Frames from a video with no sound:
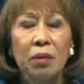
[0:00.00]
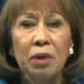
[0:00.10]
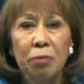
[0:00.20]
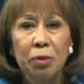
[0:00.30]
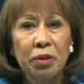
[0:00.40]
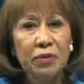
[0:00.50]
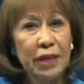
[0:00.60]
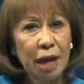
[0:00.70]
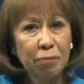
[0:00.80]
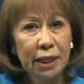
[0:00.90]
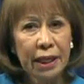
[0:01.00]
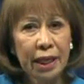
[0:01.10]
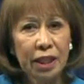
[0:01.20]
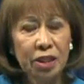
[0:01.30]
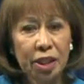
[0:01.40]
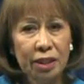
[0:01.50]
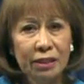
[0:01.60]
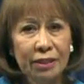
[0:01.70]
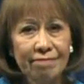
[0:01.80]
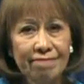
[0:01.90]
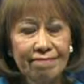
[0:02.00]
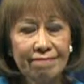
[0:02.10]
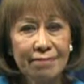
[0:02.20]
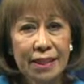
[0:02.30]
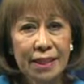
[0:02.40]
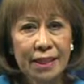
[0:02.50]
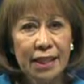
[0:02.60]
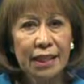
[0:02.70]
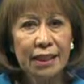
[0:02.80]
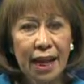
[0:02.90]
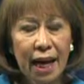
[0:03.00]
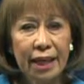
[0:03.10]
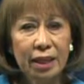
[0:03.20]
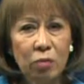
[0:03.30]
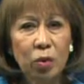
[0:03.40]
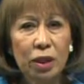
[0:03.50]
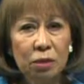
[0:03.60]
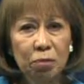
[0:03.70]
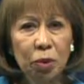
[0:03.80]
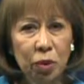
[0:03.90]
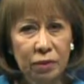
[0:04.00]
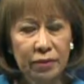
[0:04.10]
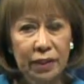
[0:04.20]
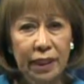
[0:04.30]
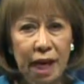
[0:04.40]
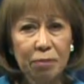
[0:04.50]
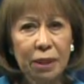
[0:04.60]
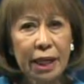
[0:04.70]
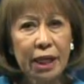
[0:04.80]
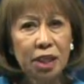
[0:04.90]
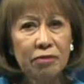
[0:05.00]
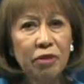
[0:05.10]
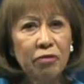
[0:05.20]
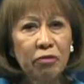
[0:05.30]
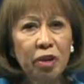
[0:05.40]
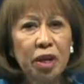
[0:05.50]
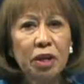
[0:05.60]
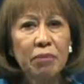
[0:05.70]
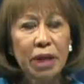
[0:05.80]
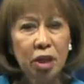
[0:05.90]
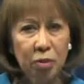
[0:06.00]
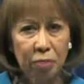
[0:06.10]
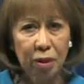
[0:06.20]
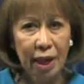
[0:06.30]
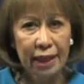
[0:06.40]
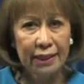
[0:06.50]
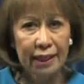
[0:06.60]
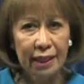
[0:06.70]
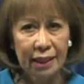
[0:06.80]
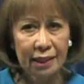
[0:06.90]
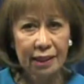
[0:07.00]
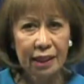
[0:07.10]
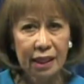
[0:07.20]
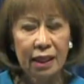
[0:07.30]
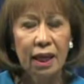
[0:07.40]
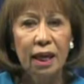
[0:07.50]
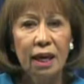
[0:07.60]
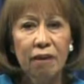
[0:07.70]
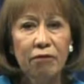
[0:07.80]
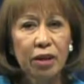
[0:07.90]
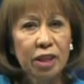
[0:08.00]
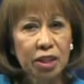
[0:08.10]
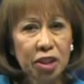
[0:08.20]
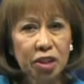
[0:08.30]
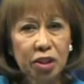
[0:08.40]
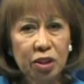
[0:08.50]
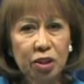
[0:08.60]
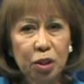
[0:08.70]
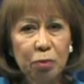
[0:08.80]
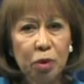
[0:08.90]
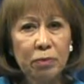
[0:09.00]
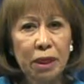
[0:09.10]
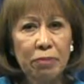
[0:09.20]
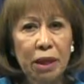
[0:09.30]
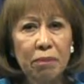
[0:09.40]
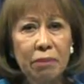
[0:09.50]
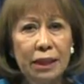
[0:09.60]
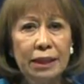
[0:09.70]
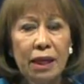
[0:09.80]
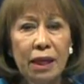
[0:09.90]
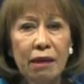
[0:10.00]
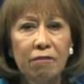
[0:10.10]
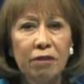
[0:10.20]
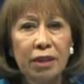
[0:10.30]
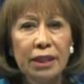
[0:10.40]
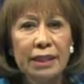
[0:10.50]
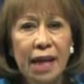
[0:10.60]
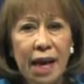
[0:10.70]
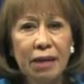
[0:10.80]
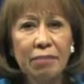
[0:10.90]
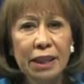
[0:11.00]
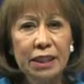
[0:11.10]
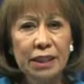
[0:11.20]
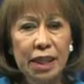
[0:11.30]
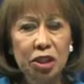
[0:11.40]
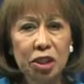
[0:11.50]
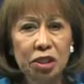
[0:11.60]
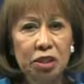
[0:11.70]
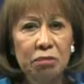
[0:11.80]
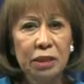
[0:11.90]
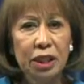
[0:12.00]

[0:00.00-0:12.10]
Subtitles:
We approved the application. This item was pulled, the application for Freedom Enterprise, LLC, for a conditional use permit amendment for a time extension to